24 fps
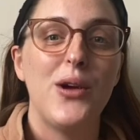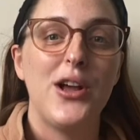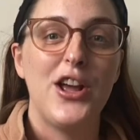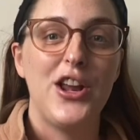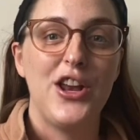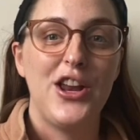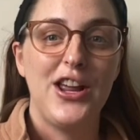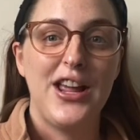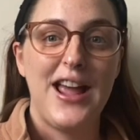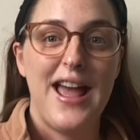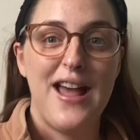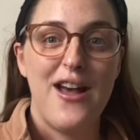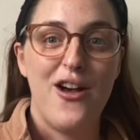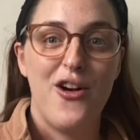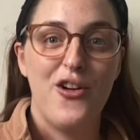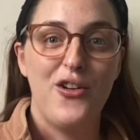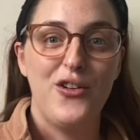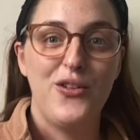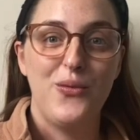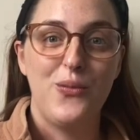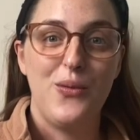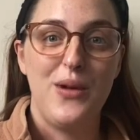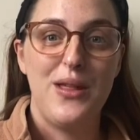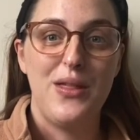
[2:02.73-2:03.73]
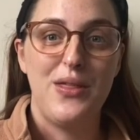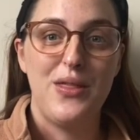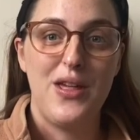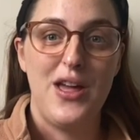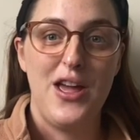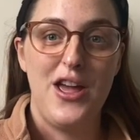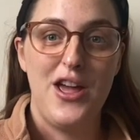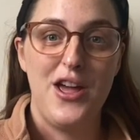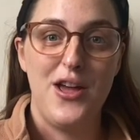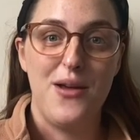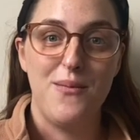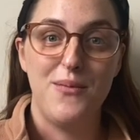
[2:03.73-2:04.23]
going to get on with
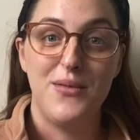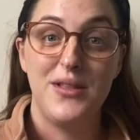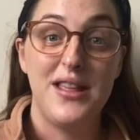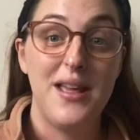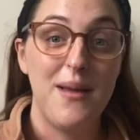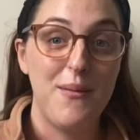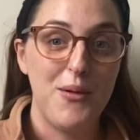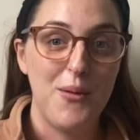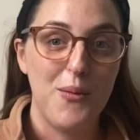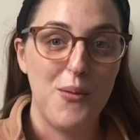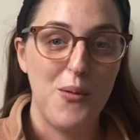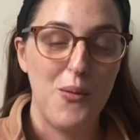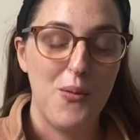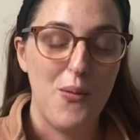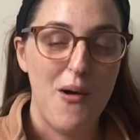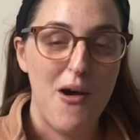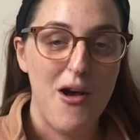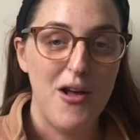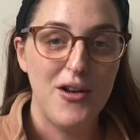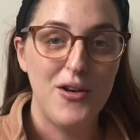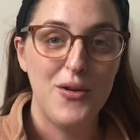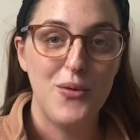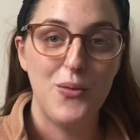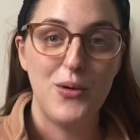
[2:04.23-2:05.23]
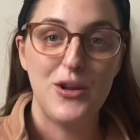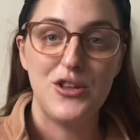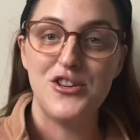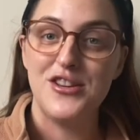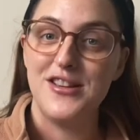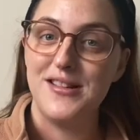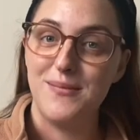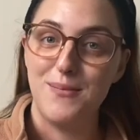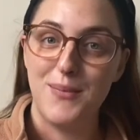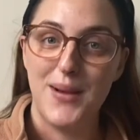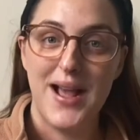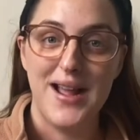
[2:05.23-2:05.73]
tip number one, which
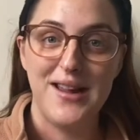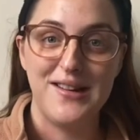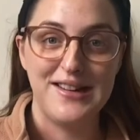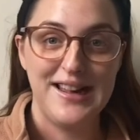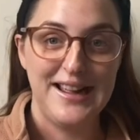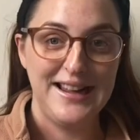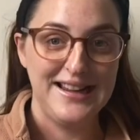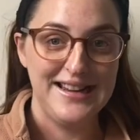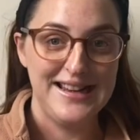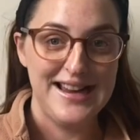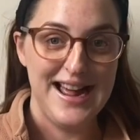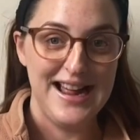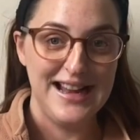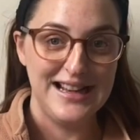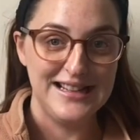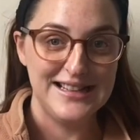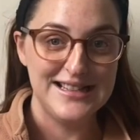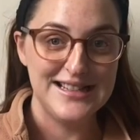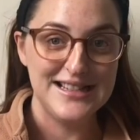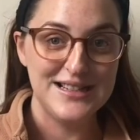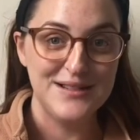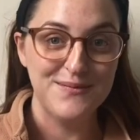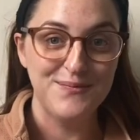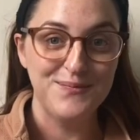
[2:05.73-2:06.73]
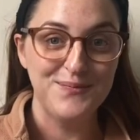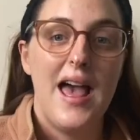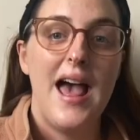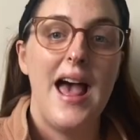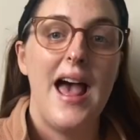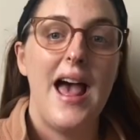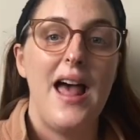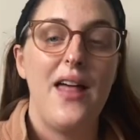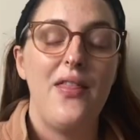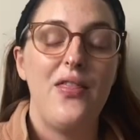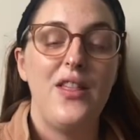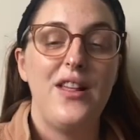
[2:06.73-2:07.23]
is buy secondhand.
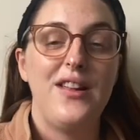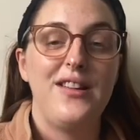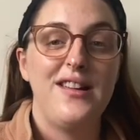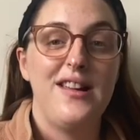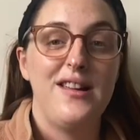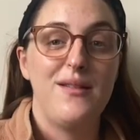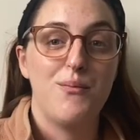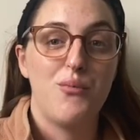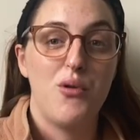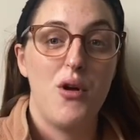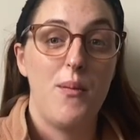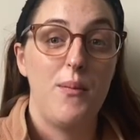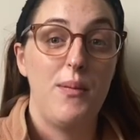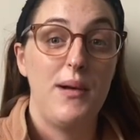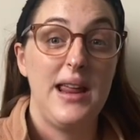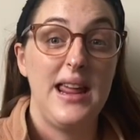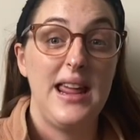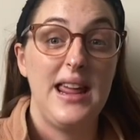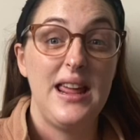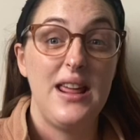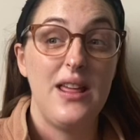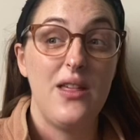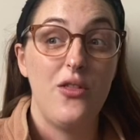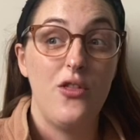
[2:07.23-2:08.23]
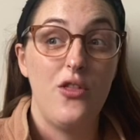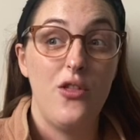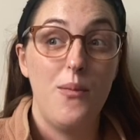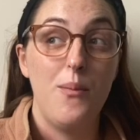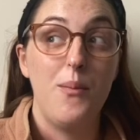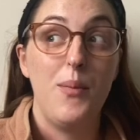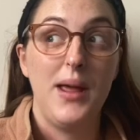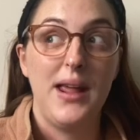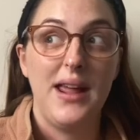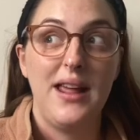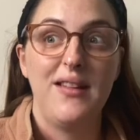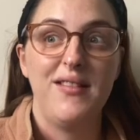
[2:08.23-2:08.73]
And this is probably the
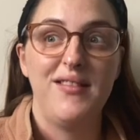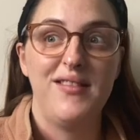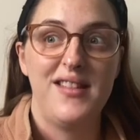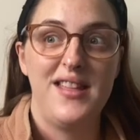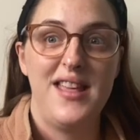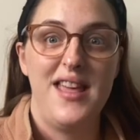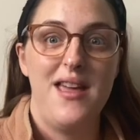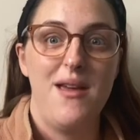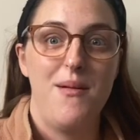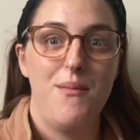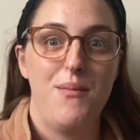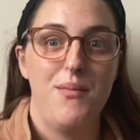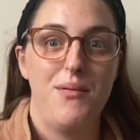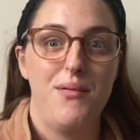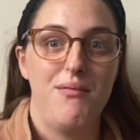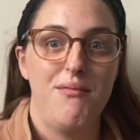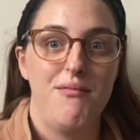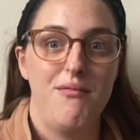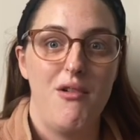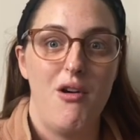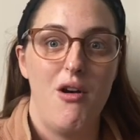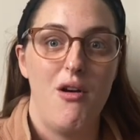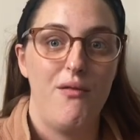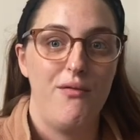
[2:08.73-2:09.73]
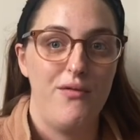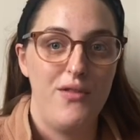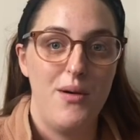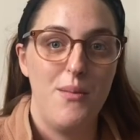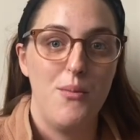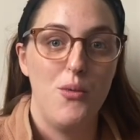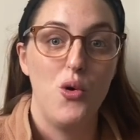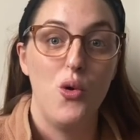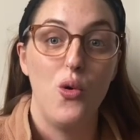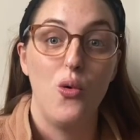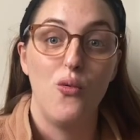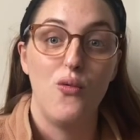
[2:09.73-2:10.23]
biggest tip of them
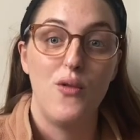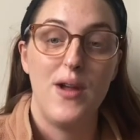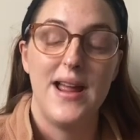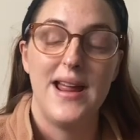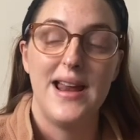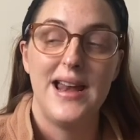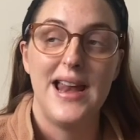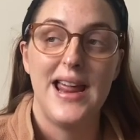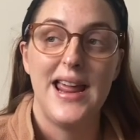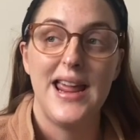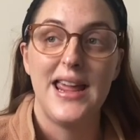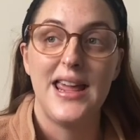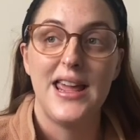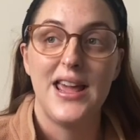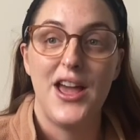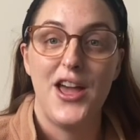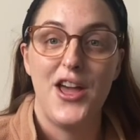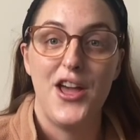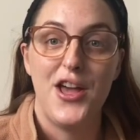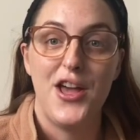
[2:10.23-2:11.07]
all, really.